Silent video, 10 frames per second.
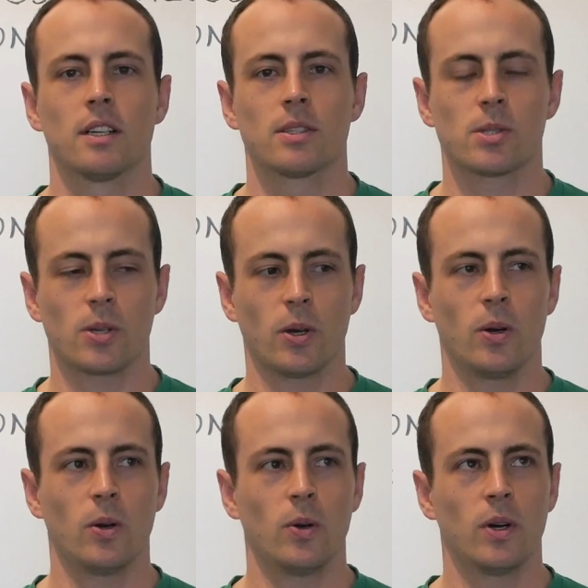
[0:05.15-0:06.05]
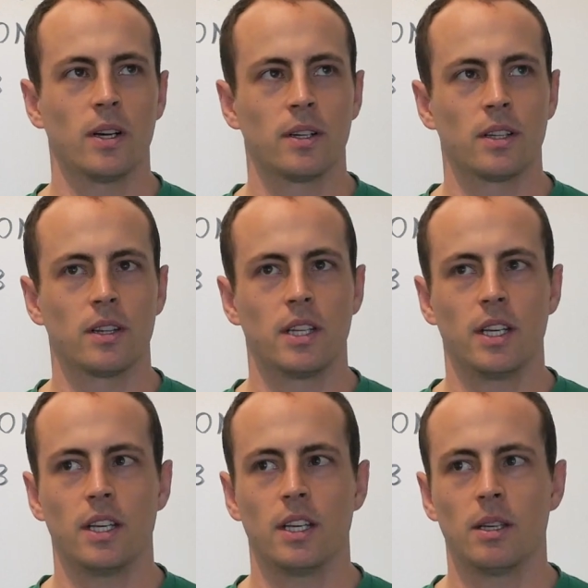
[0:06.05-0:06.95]
So
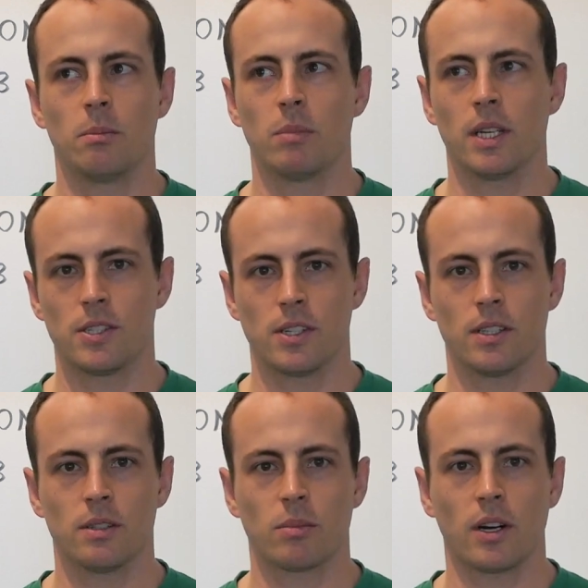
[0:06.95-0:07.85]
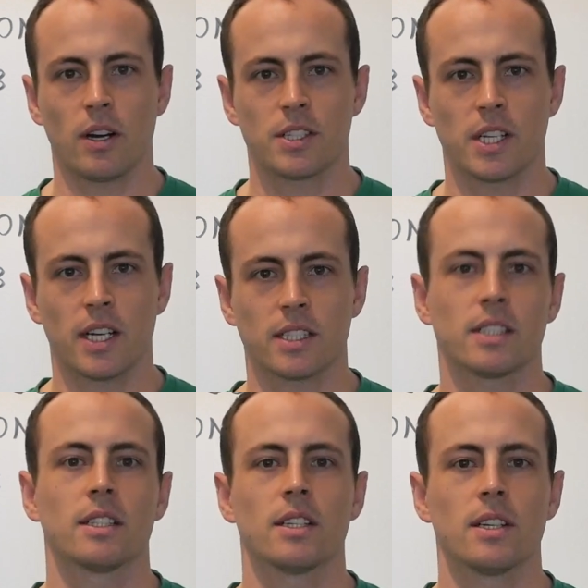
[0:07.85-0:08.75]
the Pigeon project
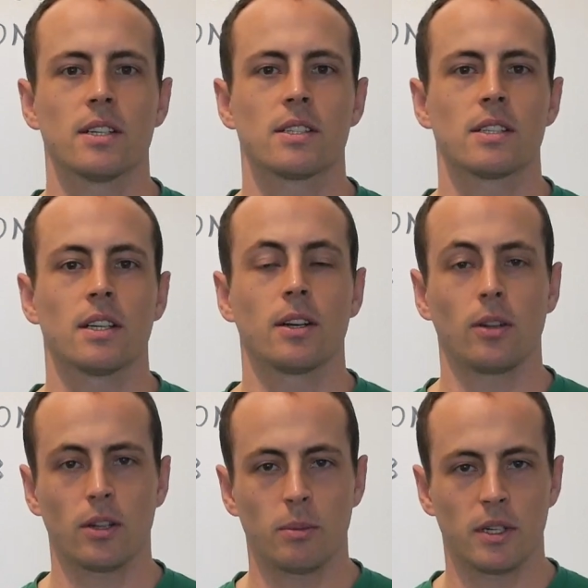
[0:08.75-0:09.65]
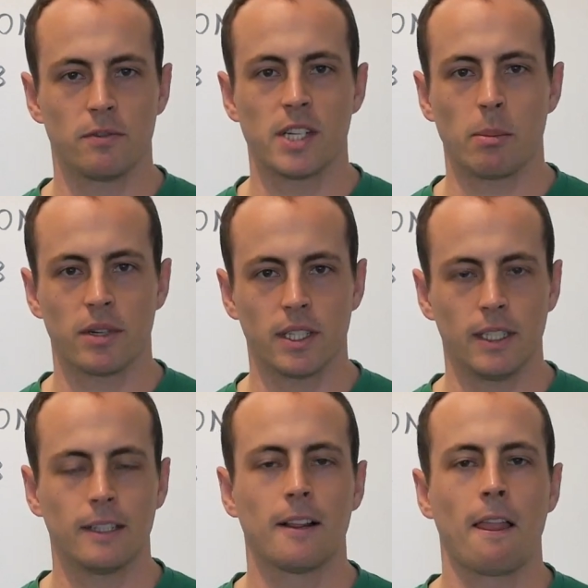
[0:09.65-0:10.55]
is in a little bit of jeopardy.